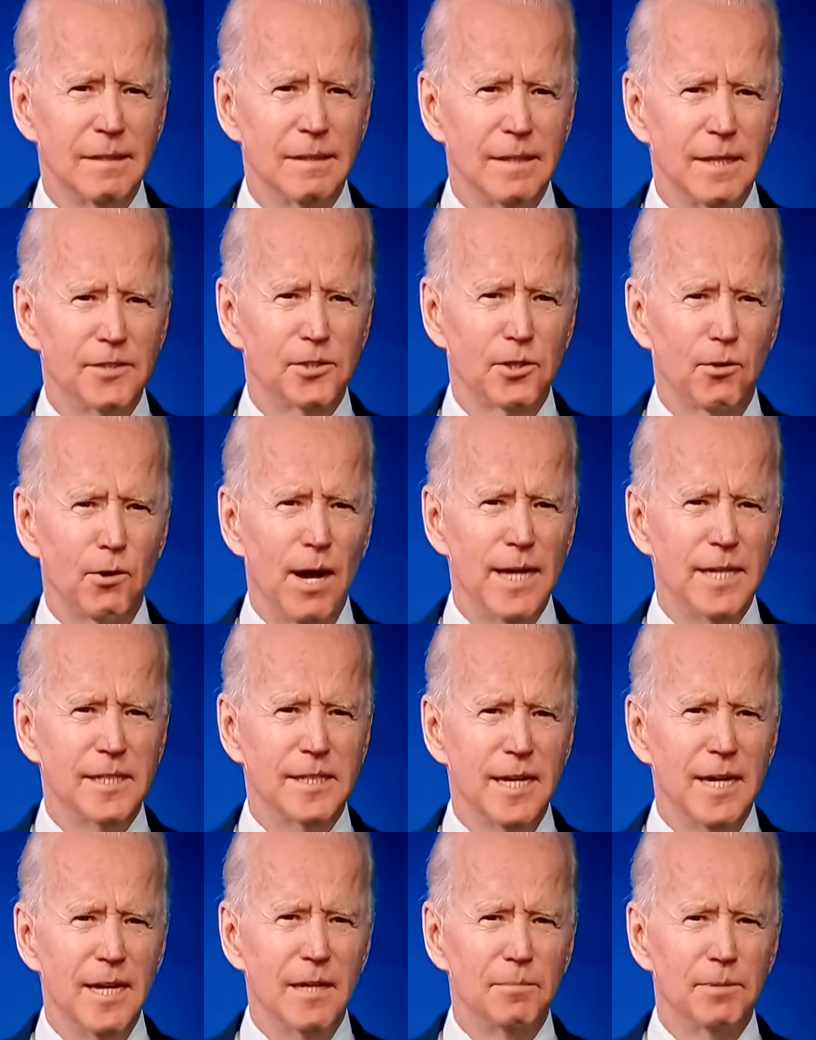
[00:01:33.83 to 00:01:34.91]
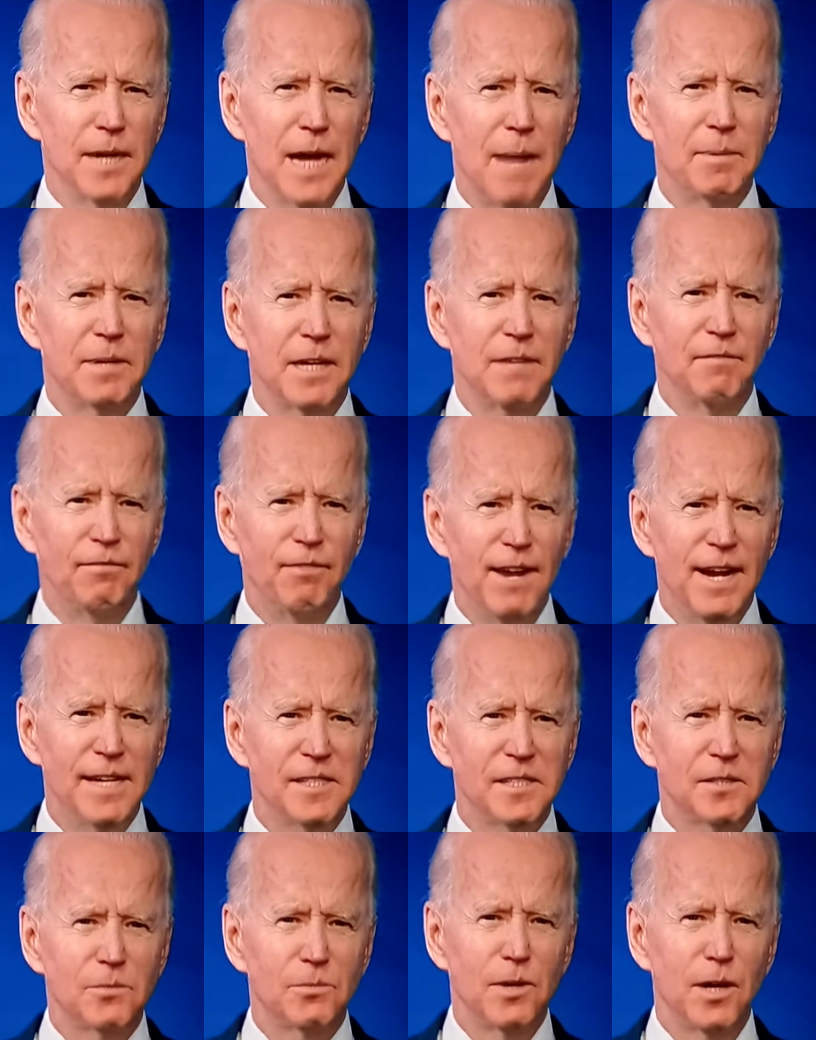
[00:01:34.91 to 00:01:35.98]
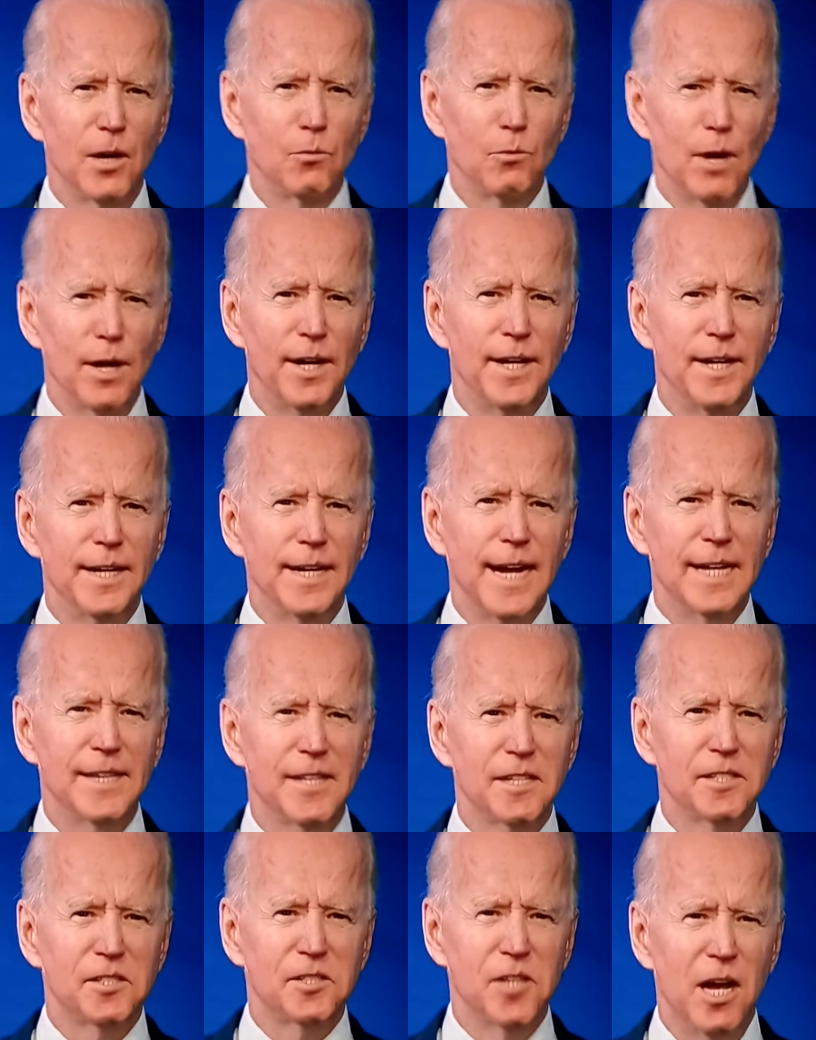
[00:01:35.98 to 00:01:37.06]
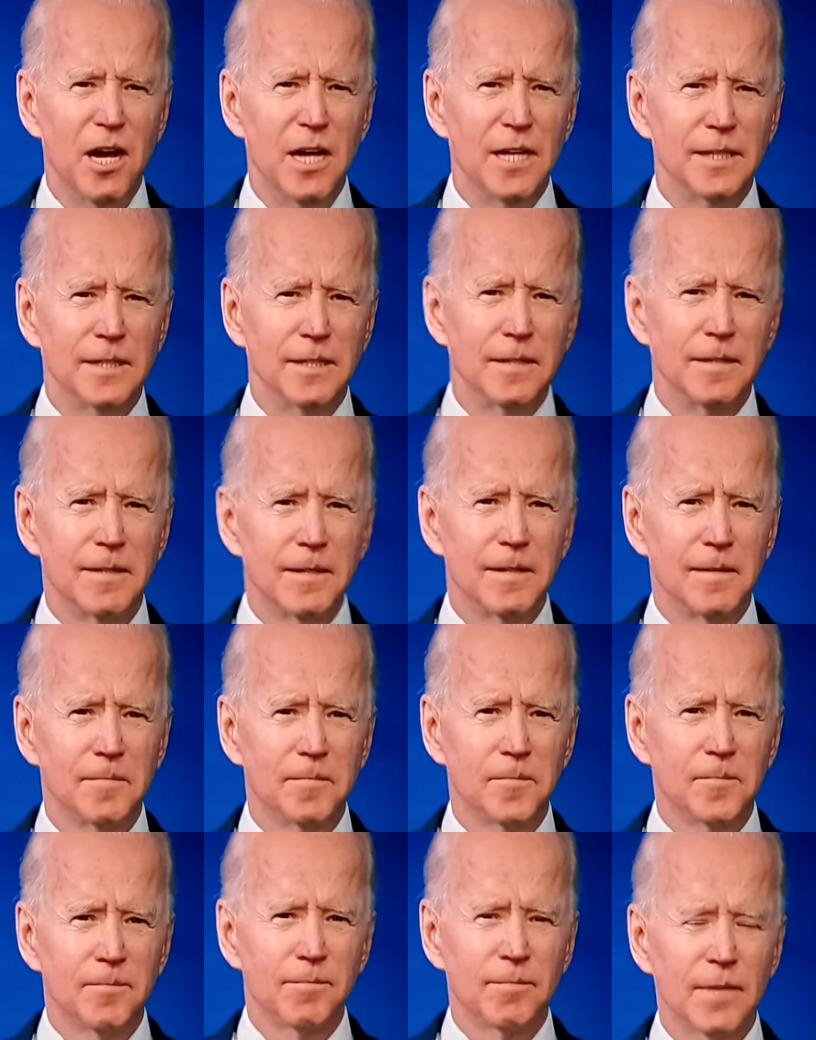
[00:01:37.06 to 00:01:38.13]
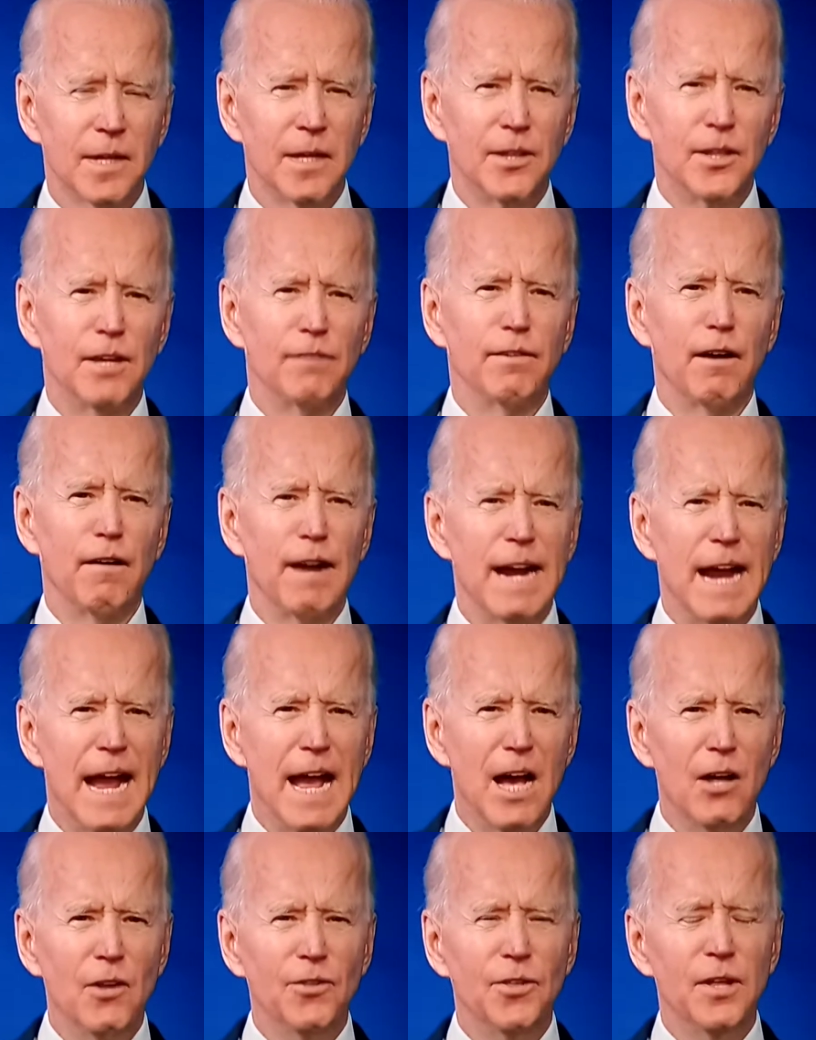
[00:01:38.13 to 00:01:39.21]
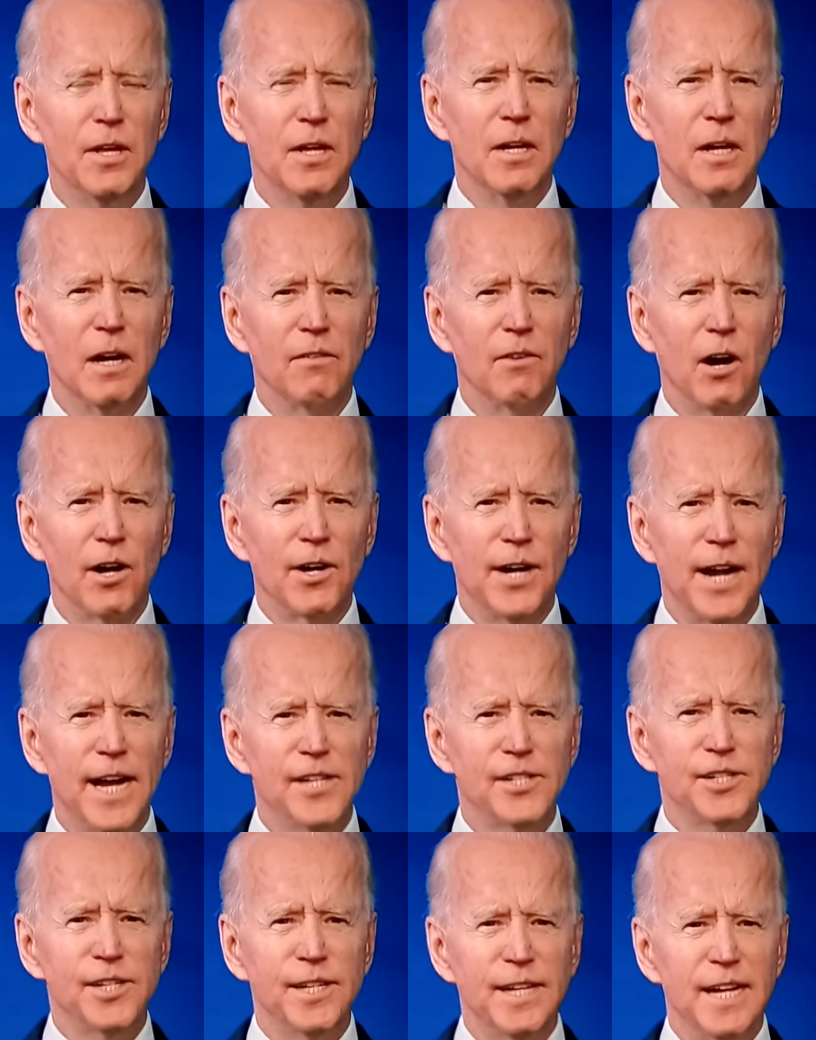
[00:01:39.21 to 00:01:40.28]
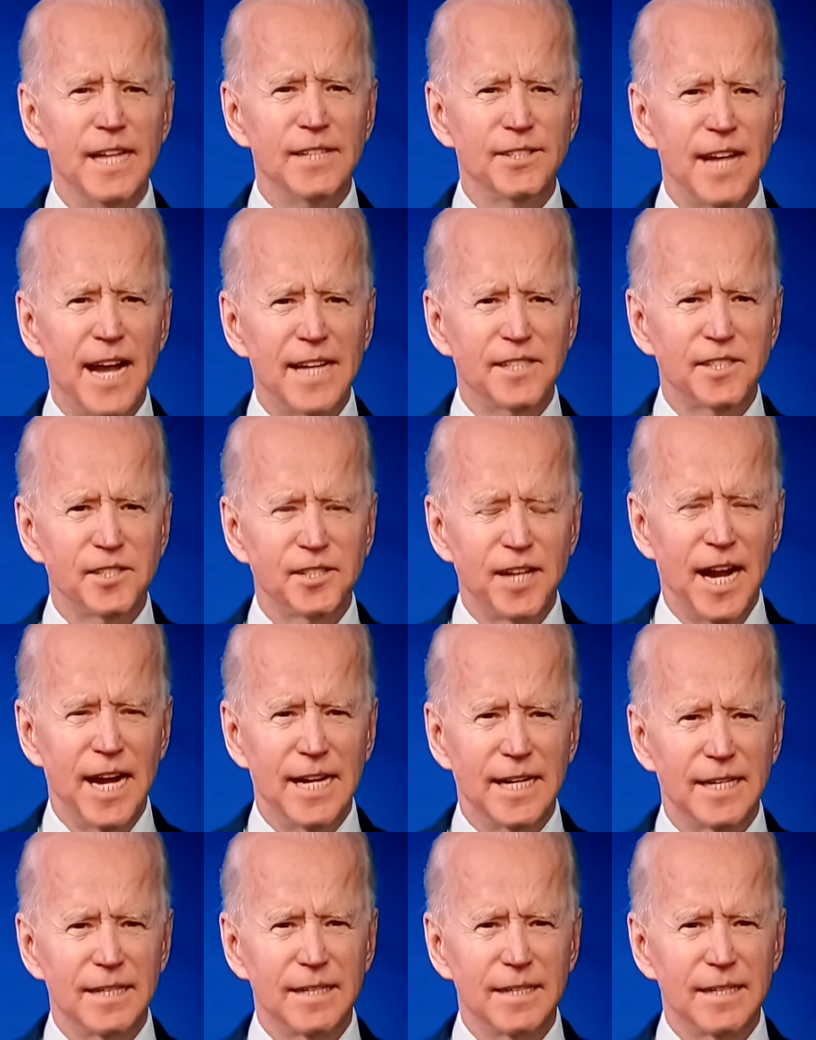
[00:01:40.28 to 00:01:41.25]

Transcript: It's a great deal, but I'm convinced we are ready to get this done. The very health of our nation is at stake.